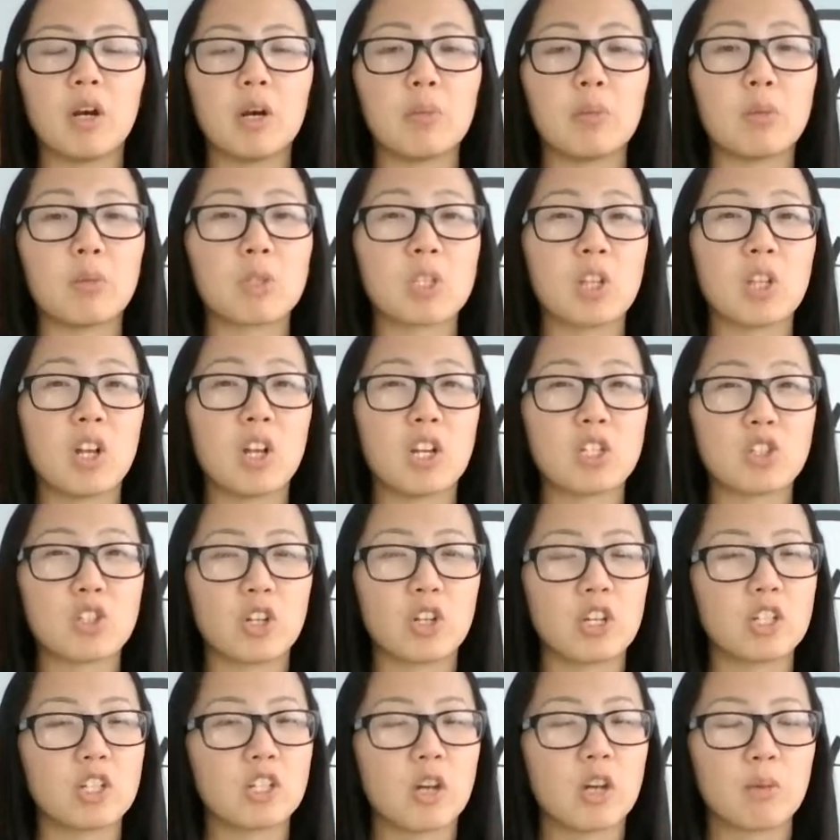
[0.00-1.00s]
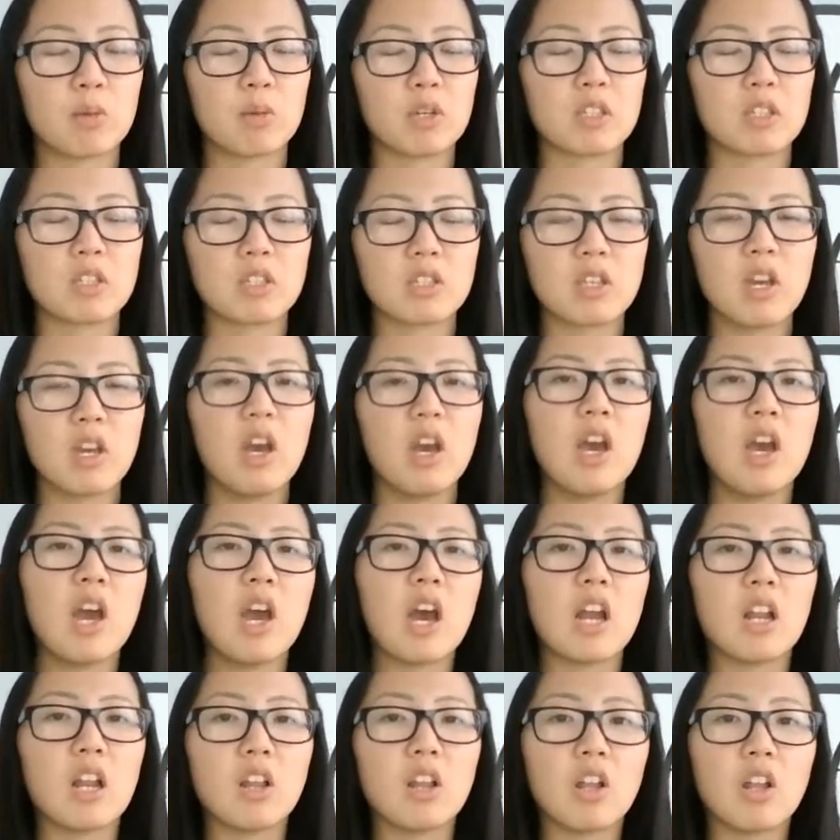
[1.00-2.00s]
There's a lot of training topics
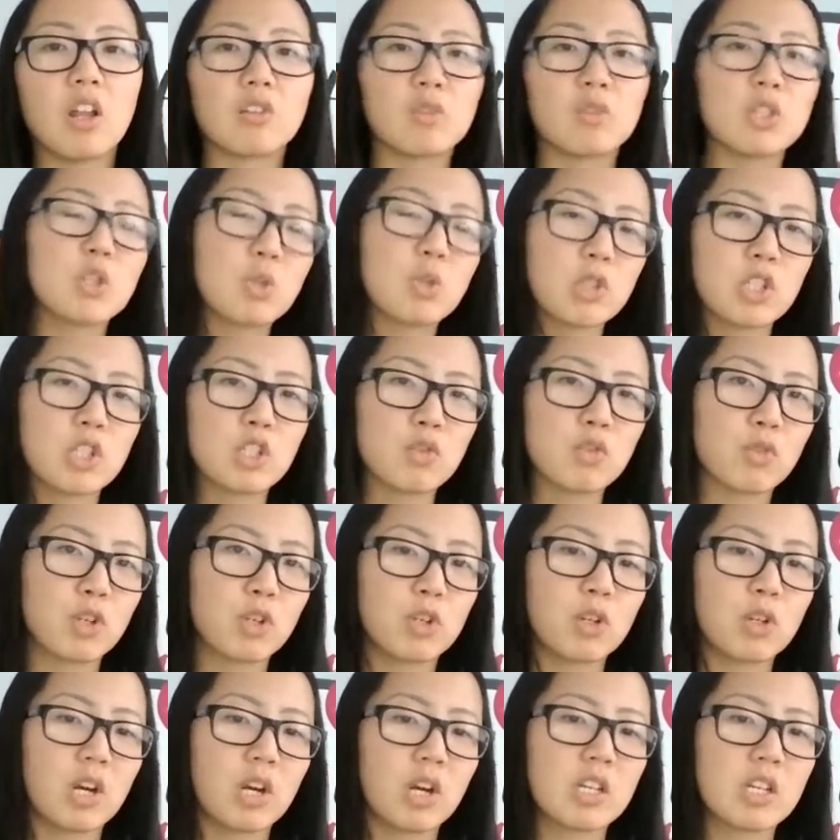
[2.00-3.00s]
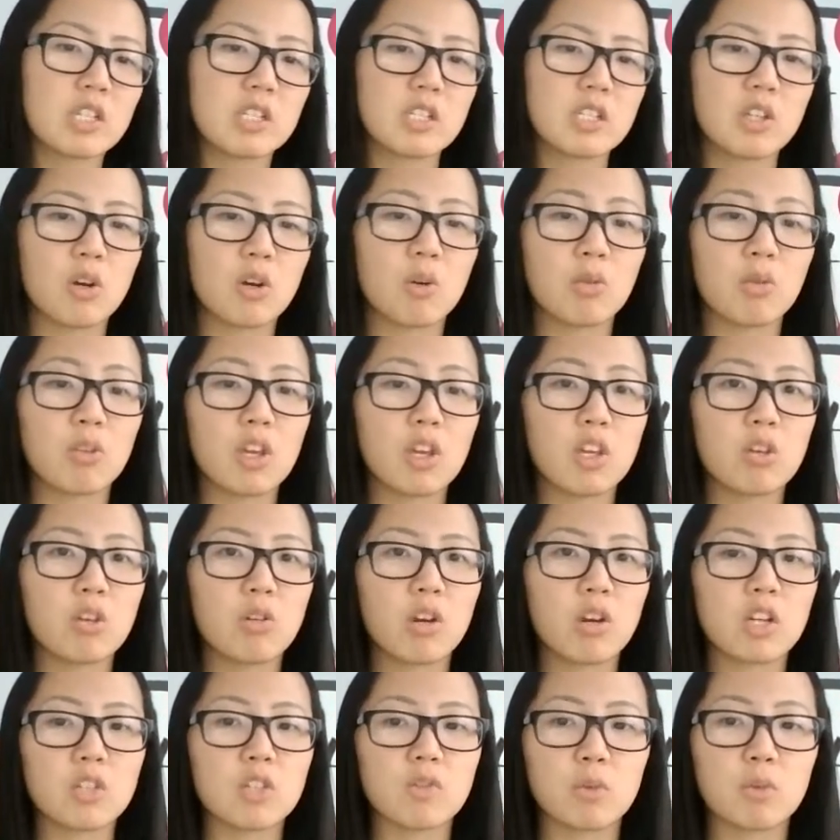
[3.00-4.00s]
and a lot of resources for you guys. So thank
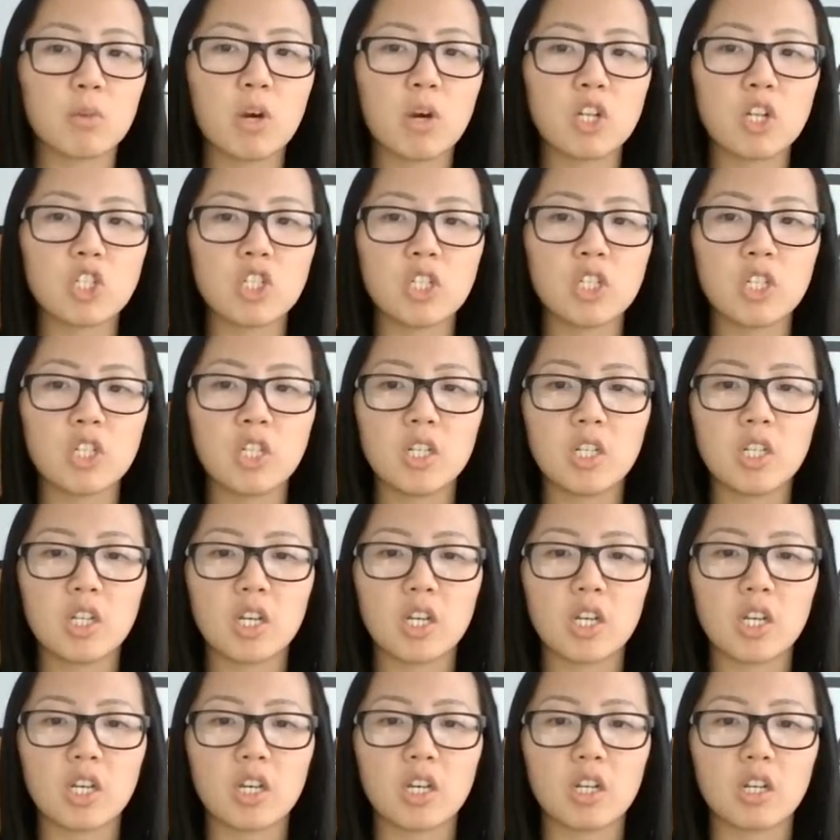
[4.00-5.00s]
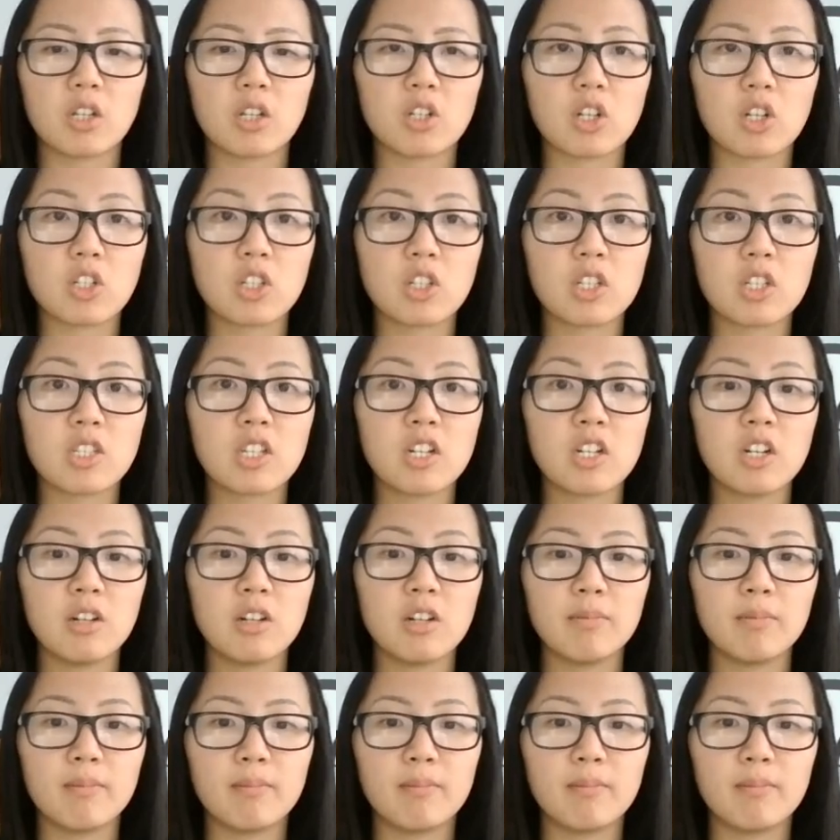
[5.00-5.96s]
you guys for watching, and I'll talk to you guys later.